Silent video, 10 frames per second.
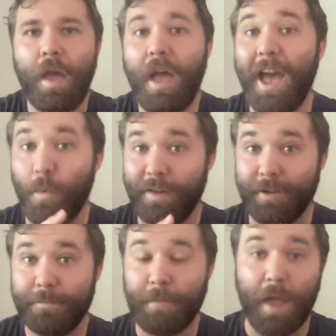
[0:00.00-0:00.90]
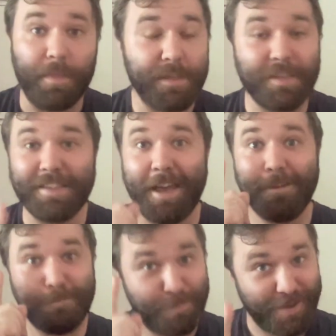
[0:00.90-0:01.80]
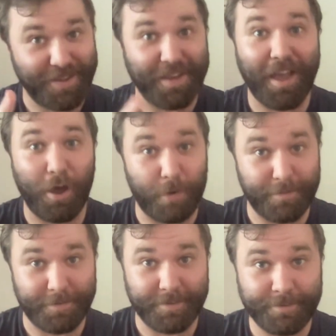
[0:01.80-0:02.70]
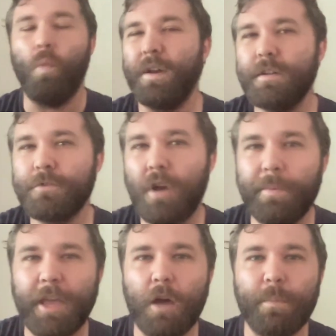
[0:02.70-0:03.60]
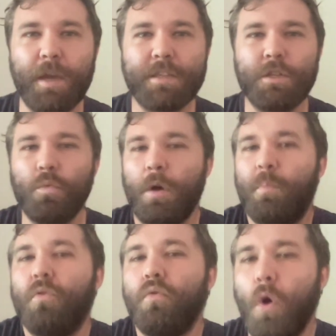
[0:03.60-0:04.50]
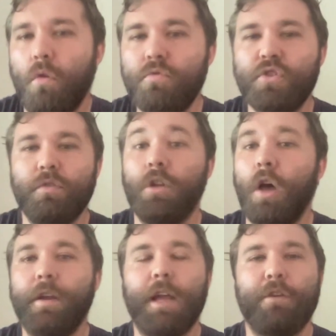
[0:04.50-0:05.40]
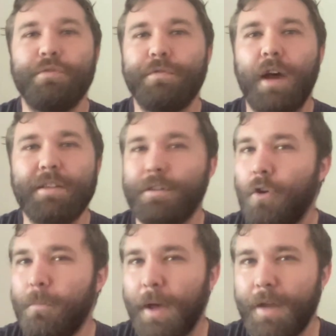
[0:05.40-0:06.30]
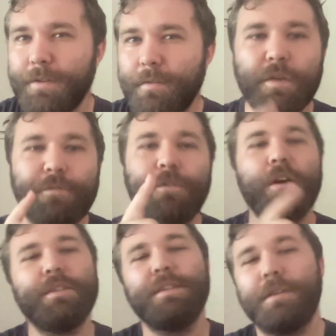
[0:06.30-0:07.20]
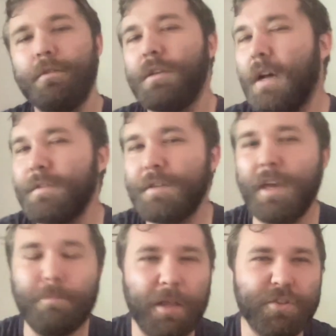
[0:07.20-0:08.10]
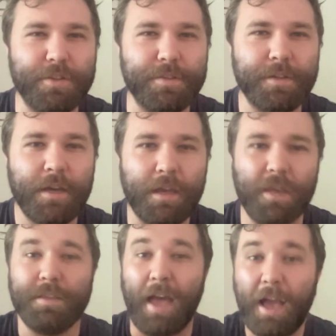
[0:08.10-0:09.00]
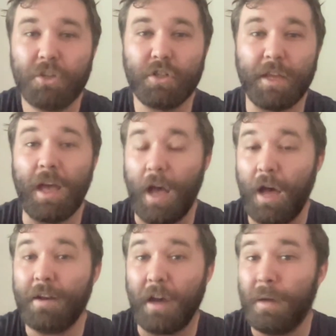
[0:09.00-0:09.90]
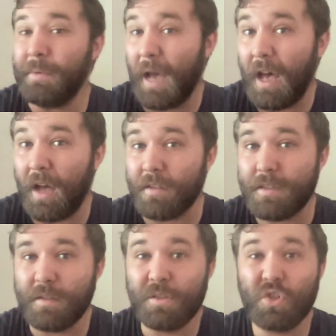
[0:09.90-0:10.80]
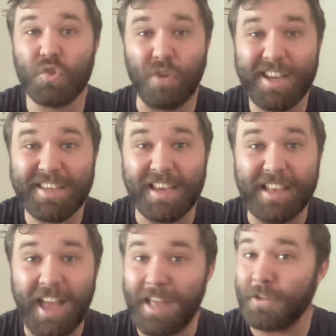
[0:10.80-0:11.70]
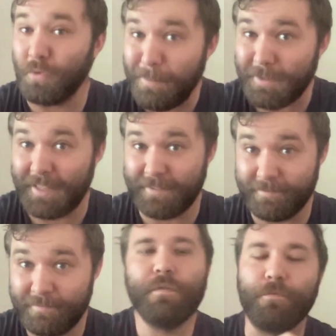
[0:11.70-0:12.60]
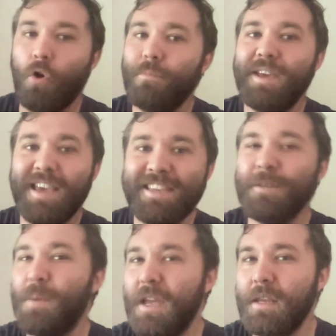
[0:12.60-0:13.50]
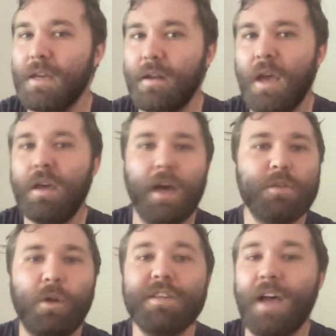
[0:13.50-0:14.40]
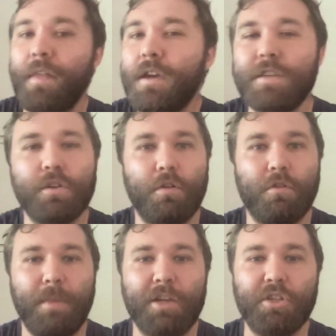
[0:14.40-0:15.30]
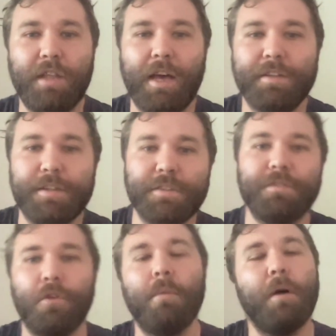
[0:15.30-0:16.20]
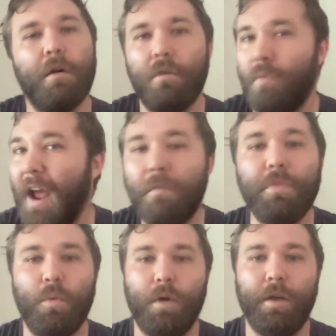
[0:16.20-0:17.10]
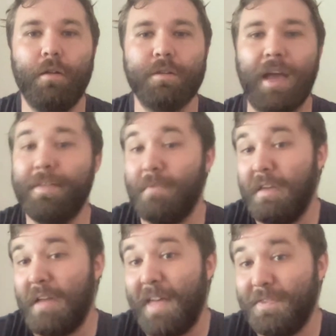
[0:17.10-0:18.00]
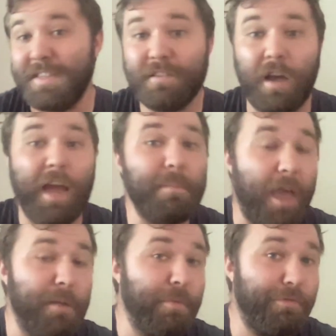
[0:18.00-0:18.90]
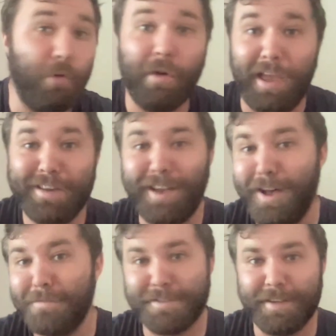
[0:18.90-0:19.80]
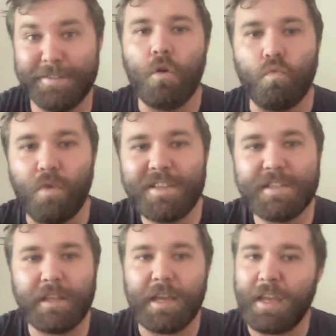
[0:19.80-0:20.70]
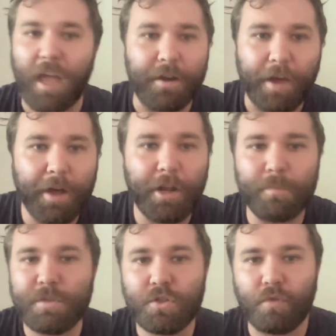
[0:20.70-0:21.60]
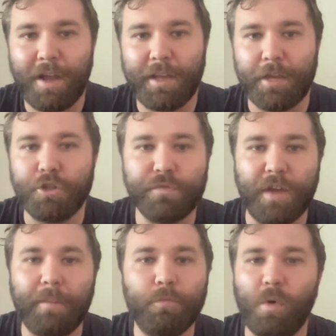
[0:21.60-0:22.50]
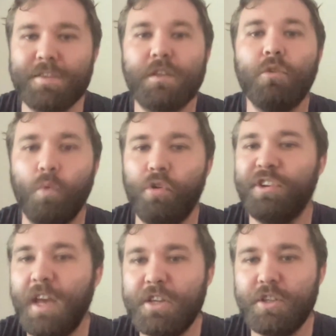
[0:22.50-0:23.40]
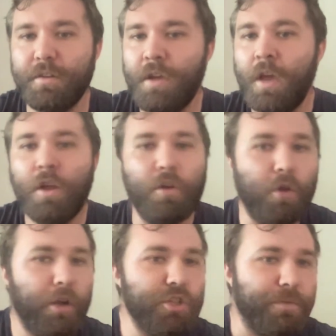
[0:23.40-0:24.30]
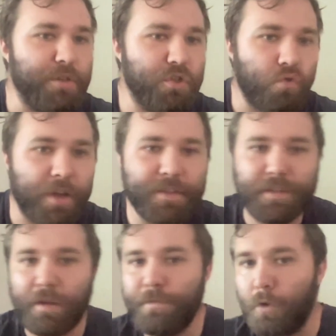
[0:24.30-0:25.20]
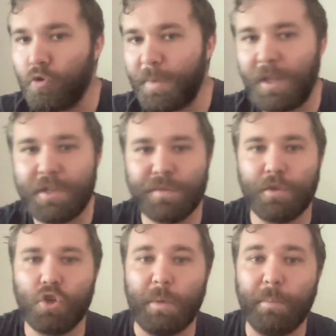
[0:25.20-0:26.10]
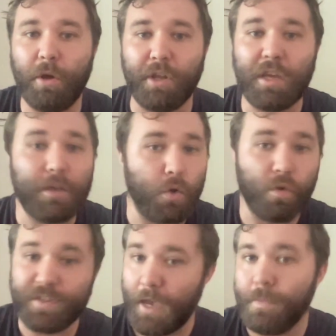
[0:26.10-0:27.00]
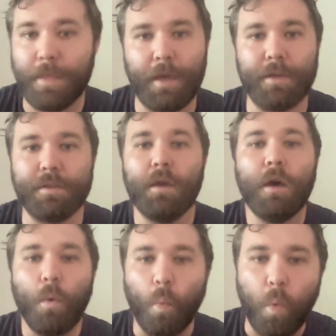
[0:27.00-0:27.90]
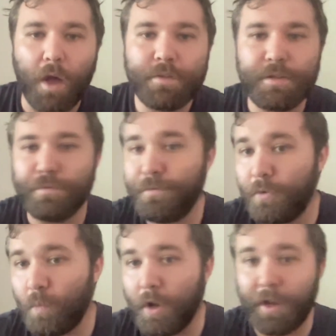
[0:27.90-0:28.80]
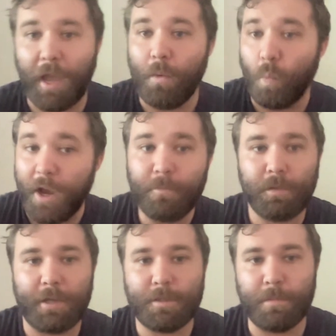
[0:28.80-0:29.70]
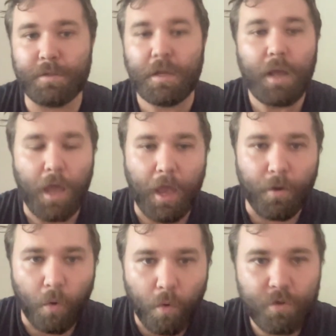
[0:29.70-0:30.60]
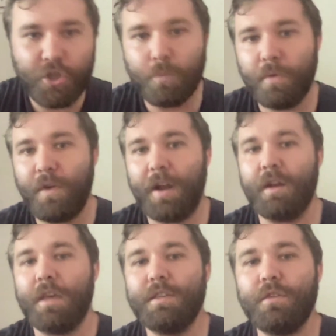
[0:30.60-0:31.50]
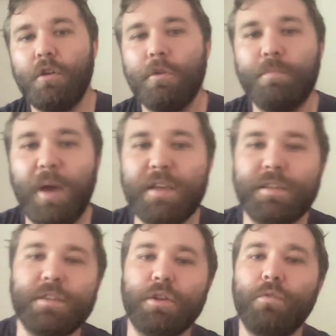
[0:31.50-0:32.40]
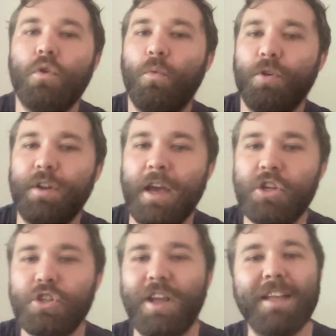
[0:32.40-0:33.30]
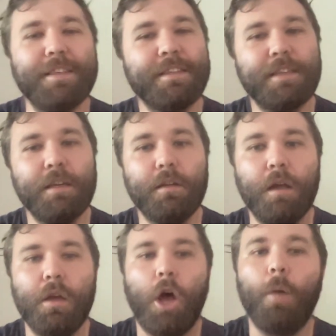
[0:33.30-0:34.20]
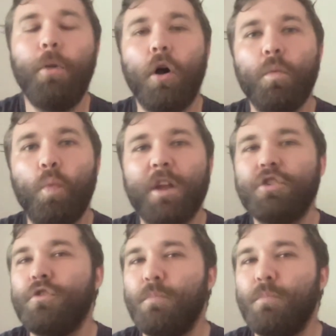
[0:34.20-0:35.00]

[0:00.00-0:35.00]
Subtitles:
However, and this is a big however, when describing how best to approach learning how to fight in combat, the first skill Kansuke mentions is actually unarmed arts, striking and grappling. From his opinion, as well as other historical martial artists from around the world at this time and before and after, wrestling and unarmed striking developed one's coordination, knowledge of the strengths and vulnerabilities of the human body, yours and theirs, one's footwork and weight placement, and also provided a solid basis of coordination and skill upon which to